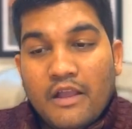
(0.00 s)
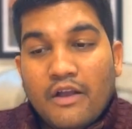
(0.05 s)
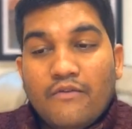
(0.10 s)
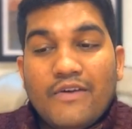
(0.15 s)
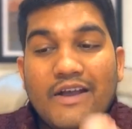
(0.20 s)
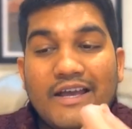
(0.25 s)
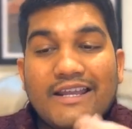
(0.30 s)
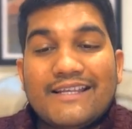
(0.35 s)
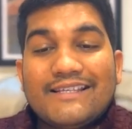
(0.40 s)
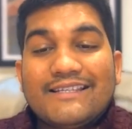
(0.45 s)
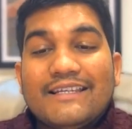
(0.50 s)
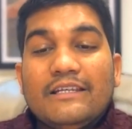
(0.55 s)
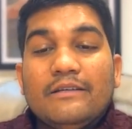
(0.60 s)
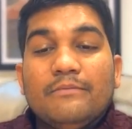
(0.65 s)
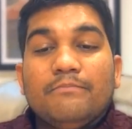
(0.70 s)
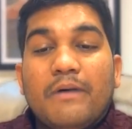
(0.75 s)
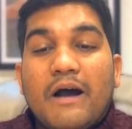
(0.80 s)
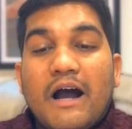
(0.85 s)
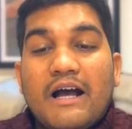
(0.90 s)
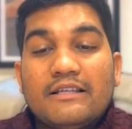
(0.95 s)
Whereas
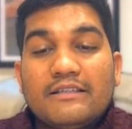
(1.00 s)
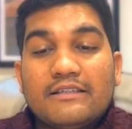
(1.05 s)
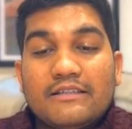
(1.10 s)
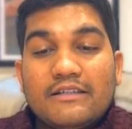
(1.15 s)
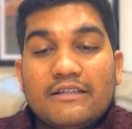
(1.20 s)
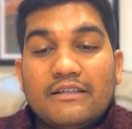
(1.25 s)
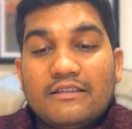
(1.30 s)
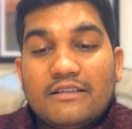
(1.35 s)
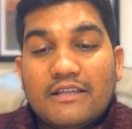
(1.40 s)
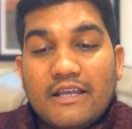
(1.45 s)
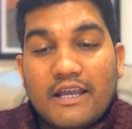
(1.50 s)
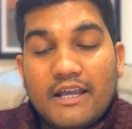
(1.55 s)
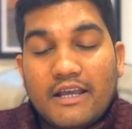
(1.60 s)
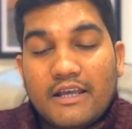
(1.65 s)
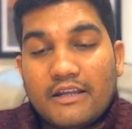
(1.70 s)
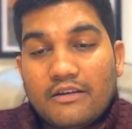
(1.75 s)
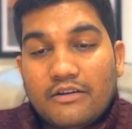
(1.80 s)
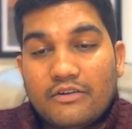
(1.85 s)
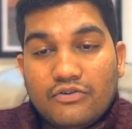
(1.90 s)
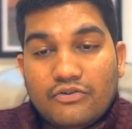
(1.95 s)
in past,
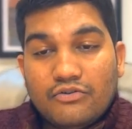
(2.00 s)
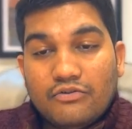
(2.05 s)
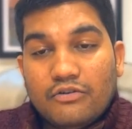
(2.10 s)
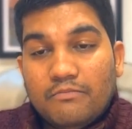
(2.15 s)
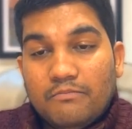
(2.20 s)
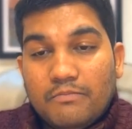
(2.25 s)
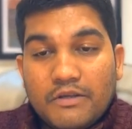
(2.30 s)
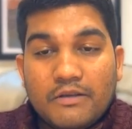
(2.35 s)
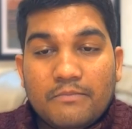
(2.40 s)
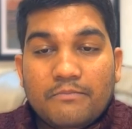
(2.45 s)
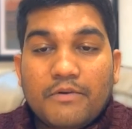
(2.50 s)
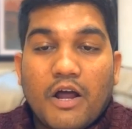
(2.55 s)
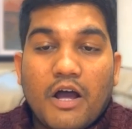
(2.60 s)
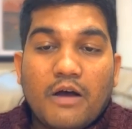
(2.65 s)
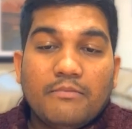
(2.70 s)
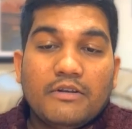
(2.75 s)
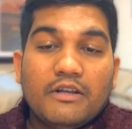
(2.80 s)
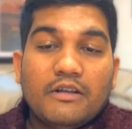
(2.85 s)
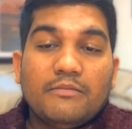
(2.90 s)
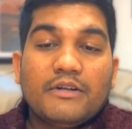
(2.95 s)
there should be
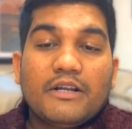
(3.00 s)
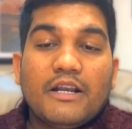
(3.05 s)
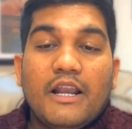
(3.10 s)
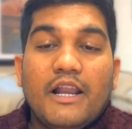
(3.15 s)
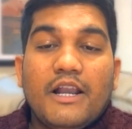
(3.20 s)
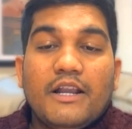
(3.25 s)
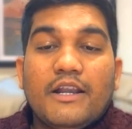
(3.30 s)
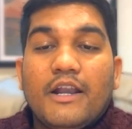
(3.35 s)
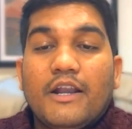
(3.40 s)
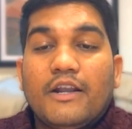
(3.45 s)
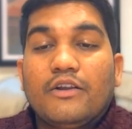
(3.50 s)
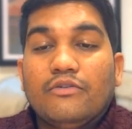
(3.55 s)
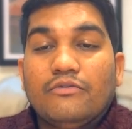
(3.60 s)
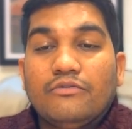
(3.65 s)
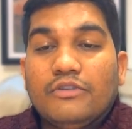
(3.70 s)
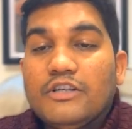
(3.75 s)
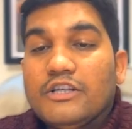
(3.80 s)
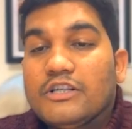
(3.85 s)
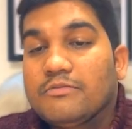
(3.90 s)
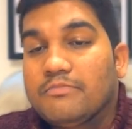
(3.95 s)
problem related
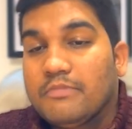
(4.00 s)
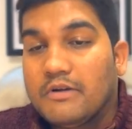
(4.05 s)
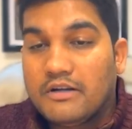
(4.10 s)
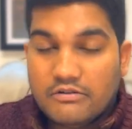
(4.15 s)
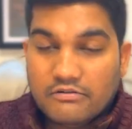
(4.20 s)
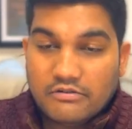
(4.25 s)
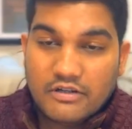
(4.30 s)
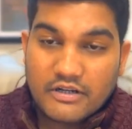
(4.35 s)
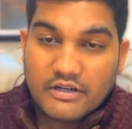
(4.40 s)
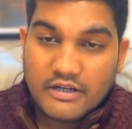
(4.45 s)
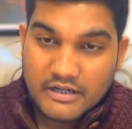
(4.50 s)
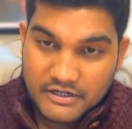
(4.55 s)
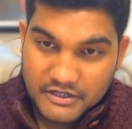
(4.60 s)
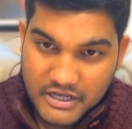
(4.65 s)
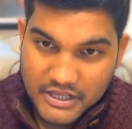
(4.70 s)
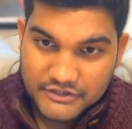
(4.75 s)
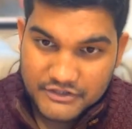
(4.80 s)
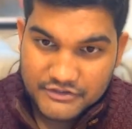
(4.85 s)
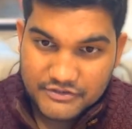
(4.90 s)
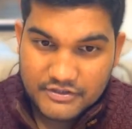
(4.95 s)
to these particular
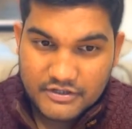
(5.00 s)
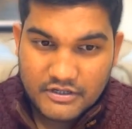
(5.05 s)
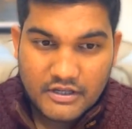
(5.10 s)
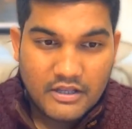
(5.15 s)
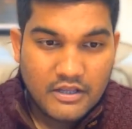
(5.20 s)
areas.